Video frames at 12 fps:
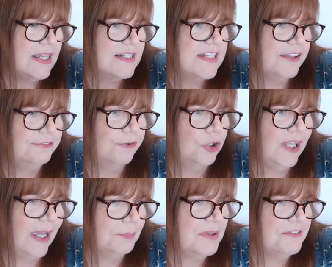Dear Fawn,
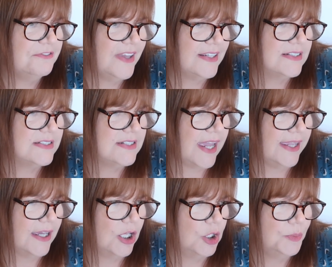happy Fix Day.
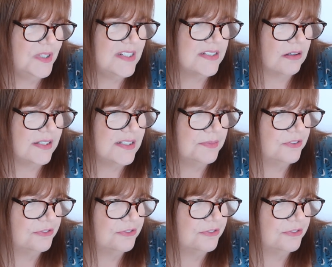I hope these items